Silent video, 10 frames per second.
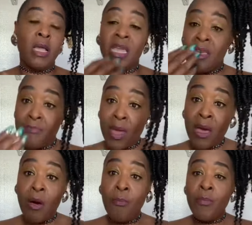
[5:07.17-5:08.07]

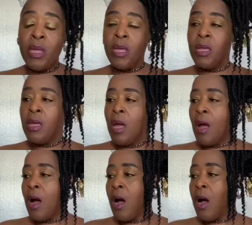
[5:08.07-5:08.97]
email me,
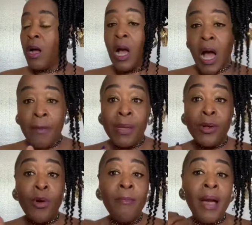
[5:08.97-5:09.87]
comment
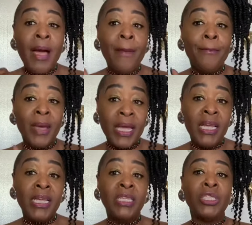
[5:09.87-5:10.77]
on my
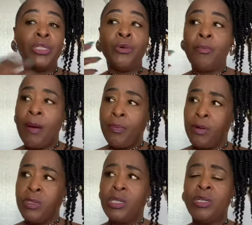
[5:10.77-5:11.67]
page and on my
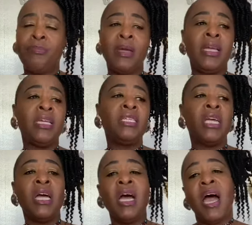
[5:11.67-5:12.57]
personal page.
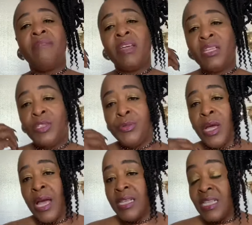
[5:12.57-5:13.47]
I've had you
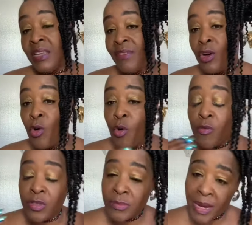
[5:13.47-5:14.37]
guys even go
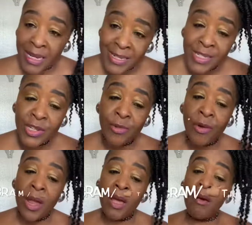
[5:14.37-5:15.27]
over to my
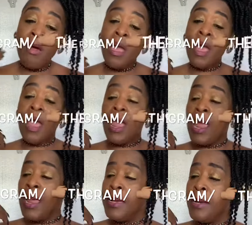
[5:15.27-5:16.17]
Instagram
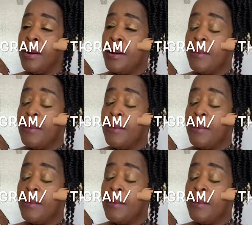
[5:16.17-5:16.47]
and,